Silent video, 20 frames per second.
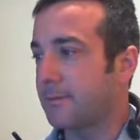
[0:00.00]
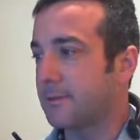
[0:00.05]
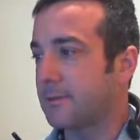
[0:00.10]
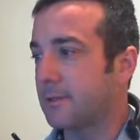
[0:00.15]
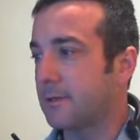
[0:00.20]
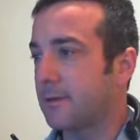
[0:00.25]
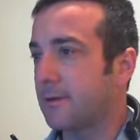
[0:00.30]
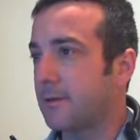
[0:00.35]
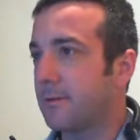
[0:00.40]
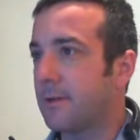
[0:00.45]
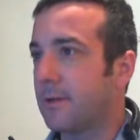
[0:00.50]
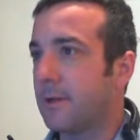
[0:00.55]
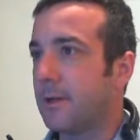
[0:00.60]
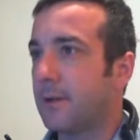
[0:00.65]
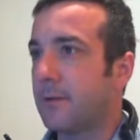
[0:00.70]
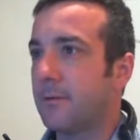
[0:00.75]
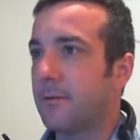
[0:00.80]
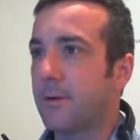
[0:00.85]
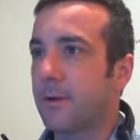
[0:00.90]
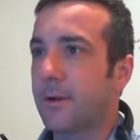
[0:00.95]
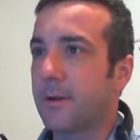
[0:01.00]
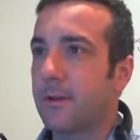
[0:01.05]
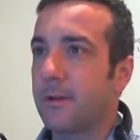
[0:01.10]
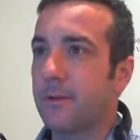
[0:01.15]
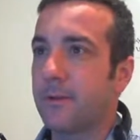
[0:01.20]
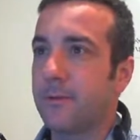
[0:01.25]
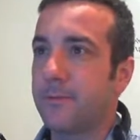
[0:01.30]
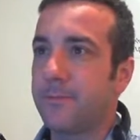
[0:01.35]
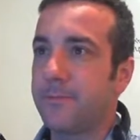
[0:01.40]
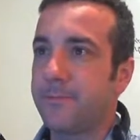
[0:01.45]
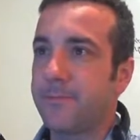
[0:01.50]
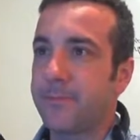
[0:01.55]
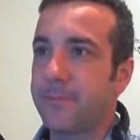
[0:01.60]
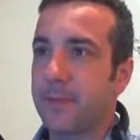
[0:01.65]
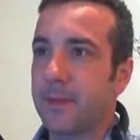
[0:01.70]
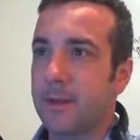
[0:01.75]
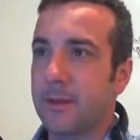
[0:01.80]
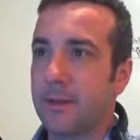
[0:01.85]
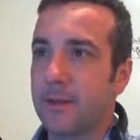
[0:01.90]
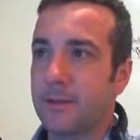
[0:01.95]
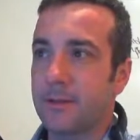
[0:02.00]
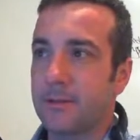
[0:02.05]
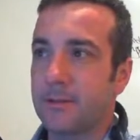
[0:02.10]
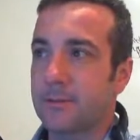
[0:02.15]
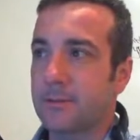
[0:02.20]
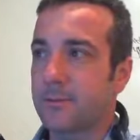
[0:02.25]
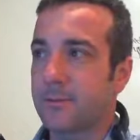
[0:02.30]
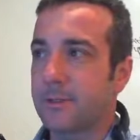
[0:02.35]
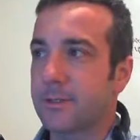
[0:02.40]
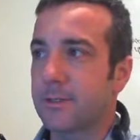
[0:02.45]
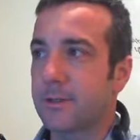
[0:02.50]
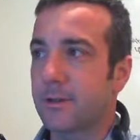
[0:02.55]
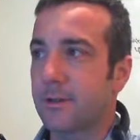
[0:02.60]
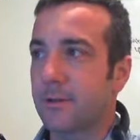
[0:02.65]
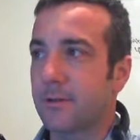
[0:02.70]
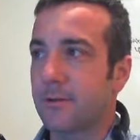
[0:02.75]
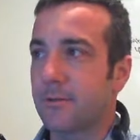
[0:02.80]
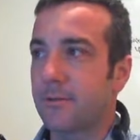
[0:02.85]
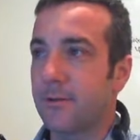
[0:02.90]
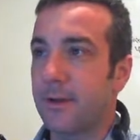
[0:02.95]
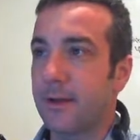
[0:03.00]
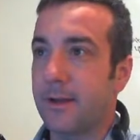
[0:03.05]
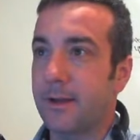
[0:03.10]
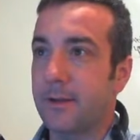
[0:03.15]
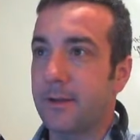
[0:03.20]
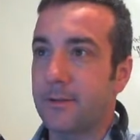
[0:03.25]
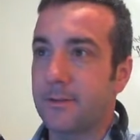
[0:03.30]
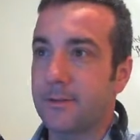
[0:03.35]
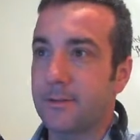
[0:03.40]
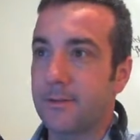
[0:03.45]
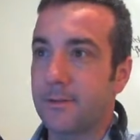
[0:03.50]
So what we're going to do is we're just going to go to File,